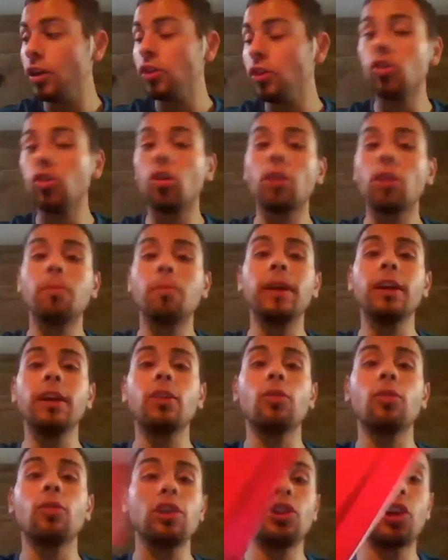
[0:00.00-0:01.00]
do not bring
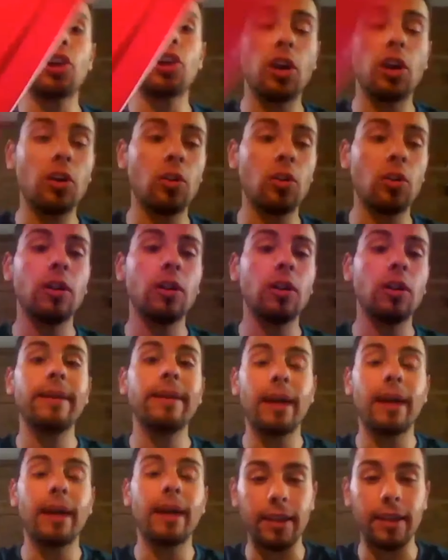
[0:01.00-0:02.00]
your journal
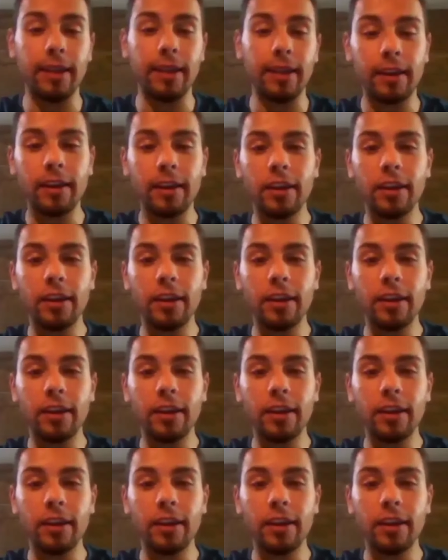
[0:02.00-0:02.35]
nothing